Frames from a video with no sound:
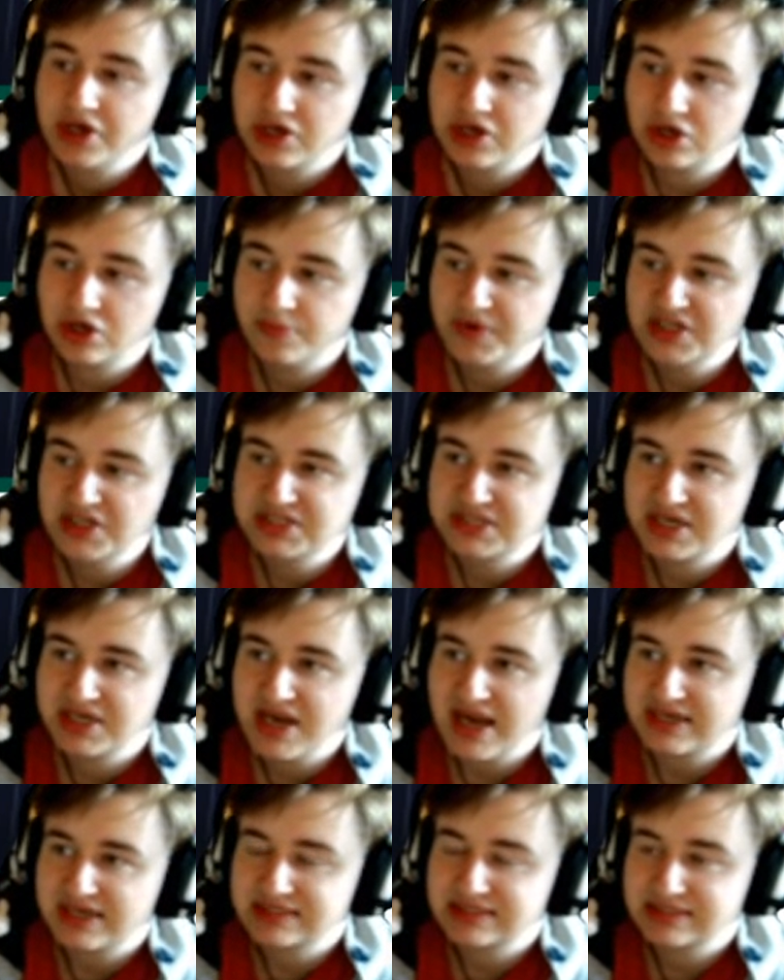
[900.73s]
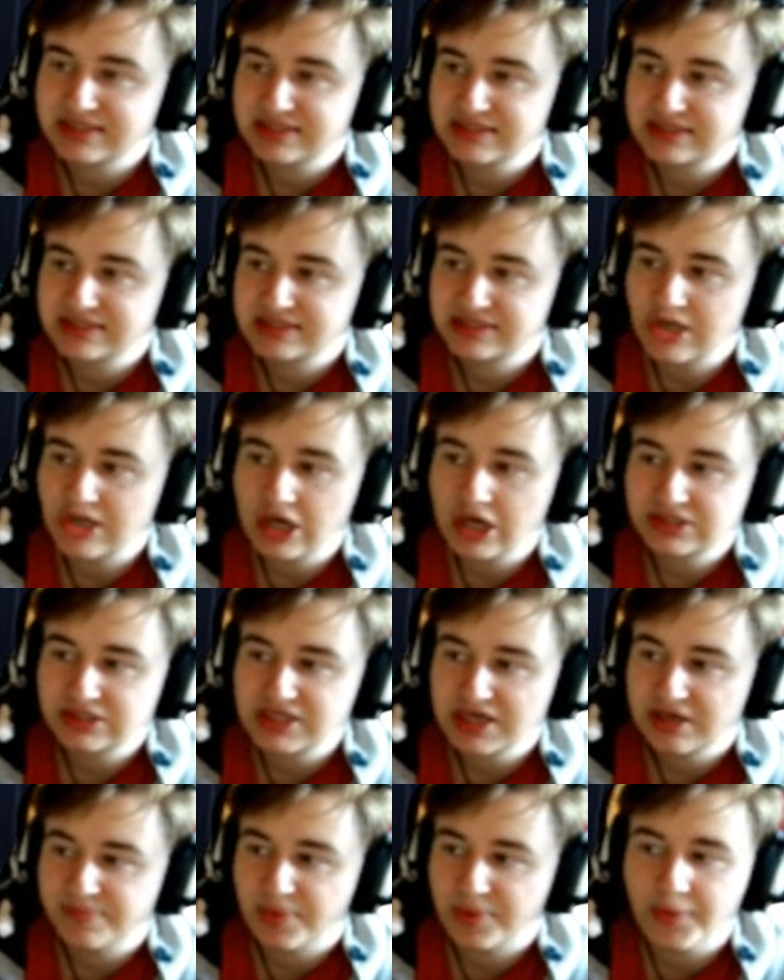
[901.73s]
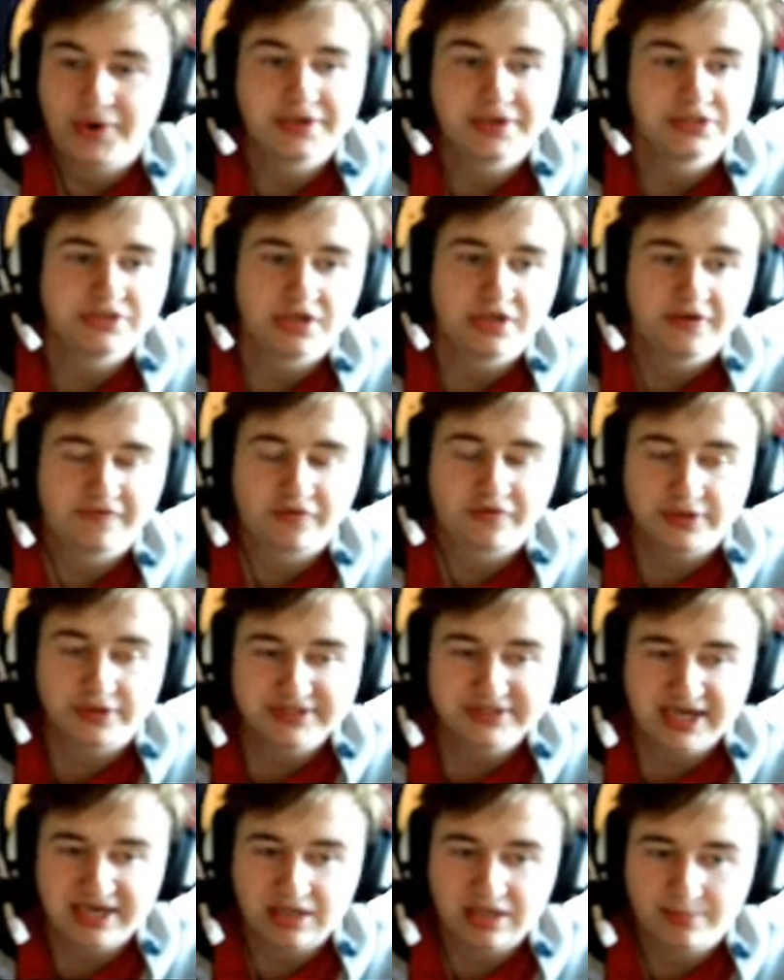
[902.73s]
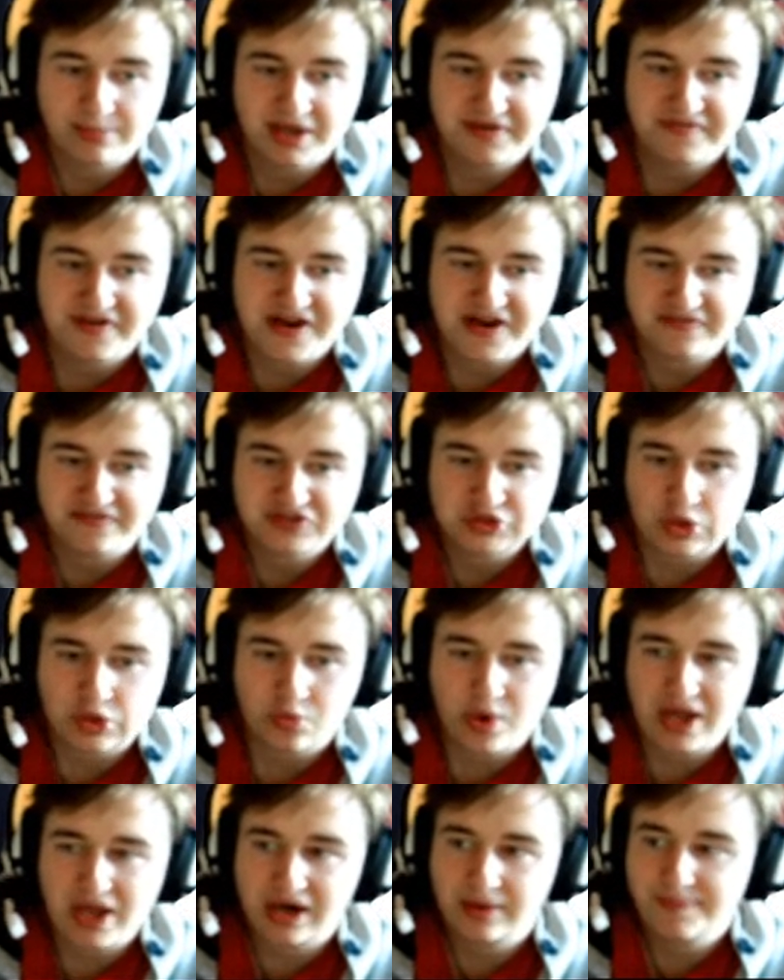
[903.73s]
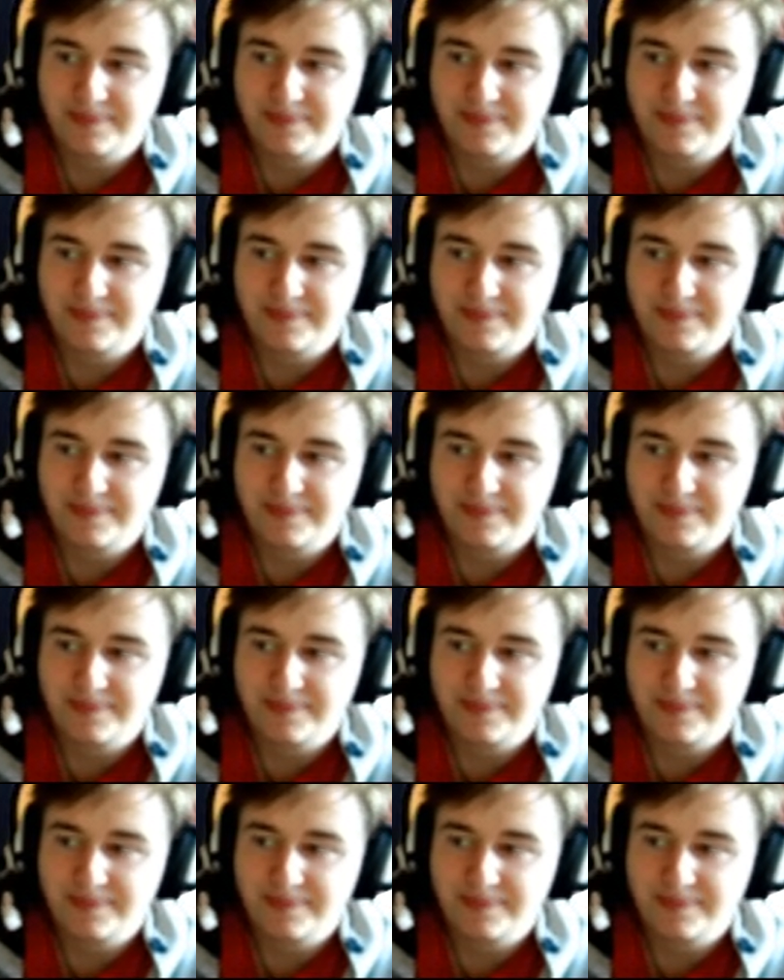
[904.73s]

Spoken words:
could be the next starting point for Daniil Medvedev. So we are